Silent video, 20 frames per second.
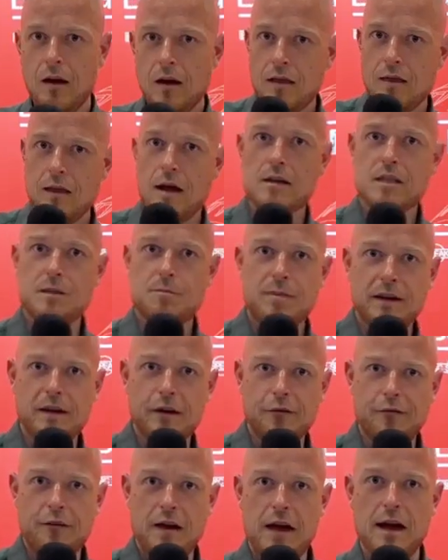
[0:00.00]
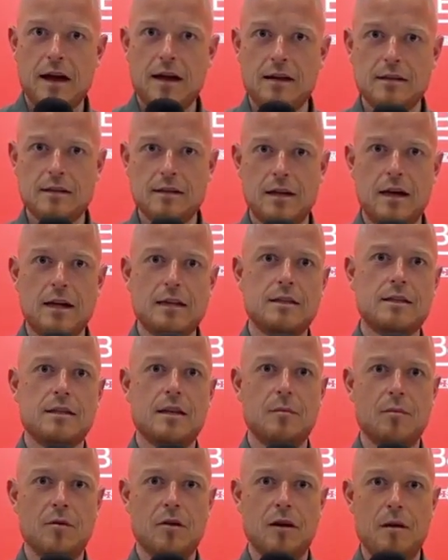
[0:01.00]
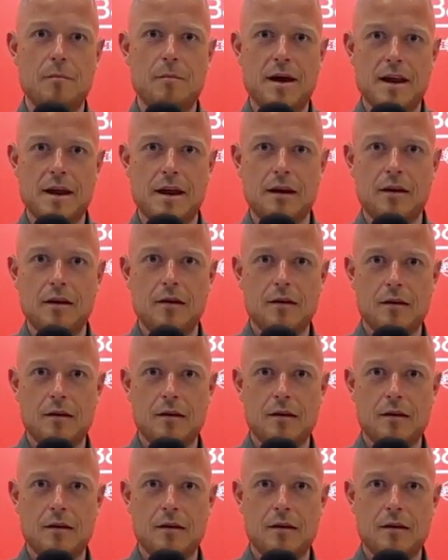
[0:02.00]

Loudspeaker fans, it's your boy Bennett